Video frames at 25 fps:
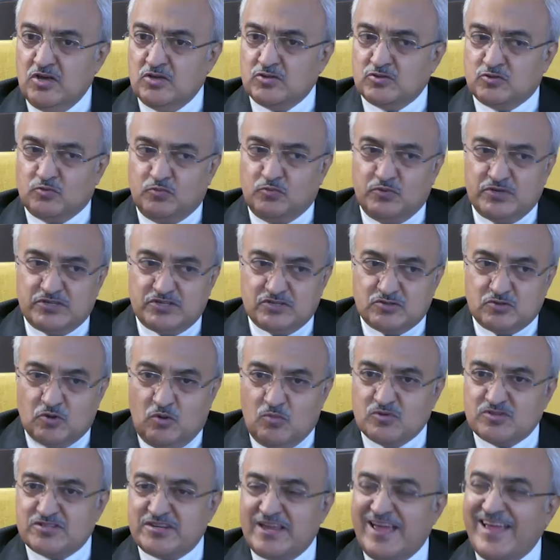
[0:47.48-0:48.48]
so, which is
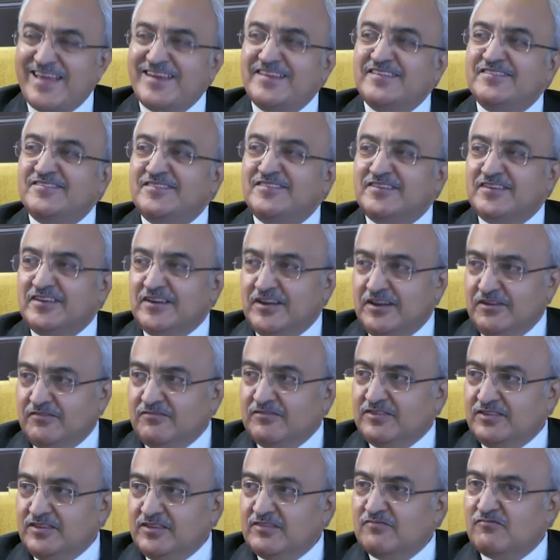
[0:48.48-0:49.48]
almost anything and
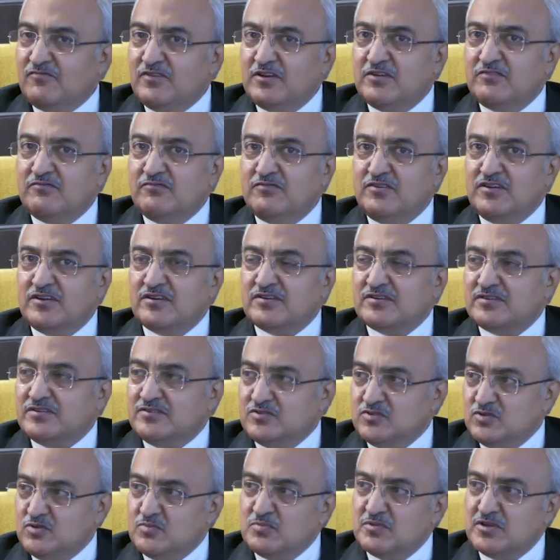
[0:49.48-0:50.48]
everything where we are
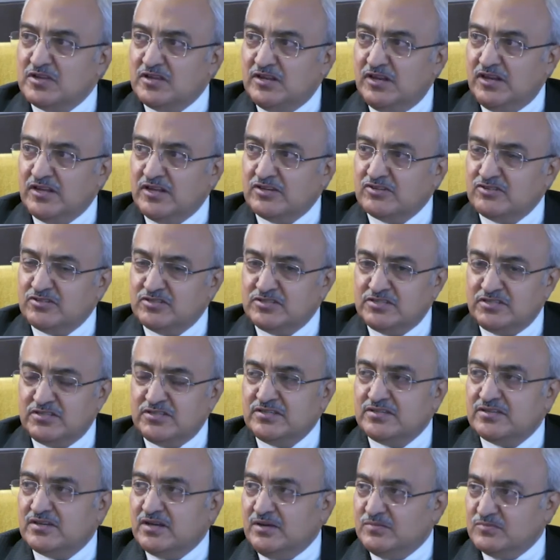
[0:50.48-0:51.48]
consuming
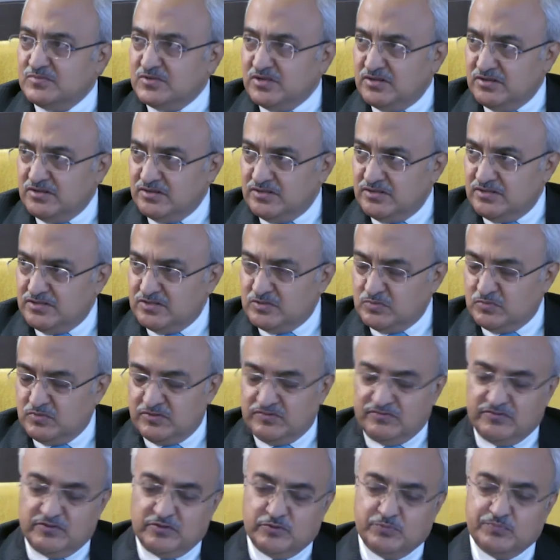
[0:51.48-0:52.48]
electricity comes under this
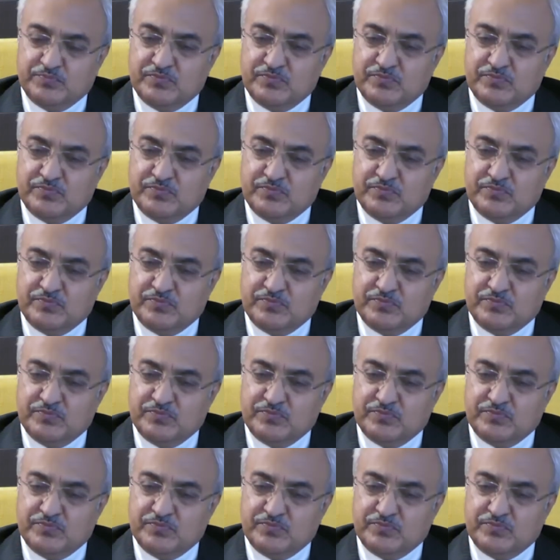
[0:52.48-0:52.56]
purview.